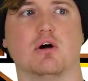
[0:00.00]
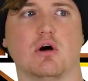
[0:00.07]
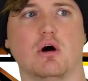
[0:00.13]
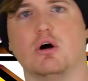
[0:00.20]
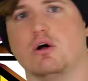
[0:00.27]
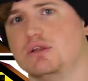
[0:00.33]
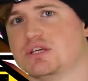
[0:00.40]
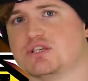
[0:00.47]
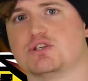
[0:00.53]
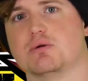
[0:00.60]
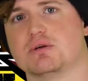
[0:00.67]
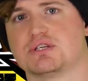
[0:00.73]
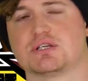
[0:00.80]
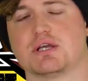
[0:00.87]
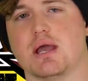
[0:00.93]
oh, there's no
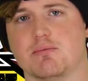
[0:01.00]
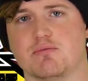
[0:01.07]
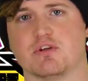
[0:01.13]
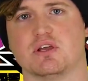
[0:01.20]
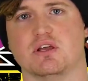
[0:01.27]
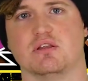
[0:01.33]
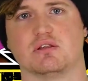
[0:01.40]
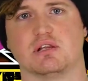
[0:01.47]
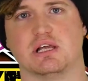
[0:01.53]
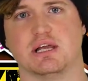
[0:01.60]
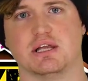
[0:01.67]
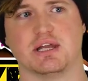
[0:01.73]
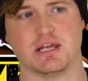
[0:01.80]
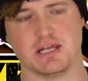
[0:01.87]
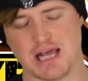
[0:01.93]
escape for Keith Lee,
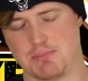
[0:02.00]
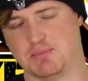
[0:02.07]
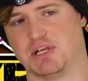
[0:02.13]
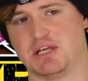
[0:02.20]
and then he kept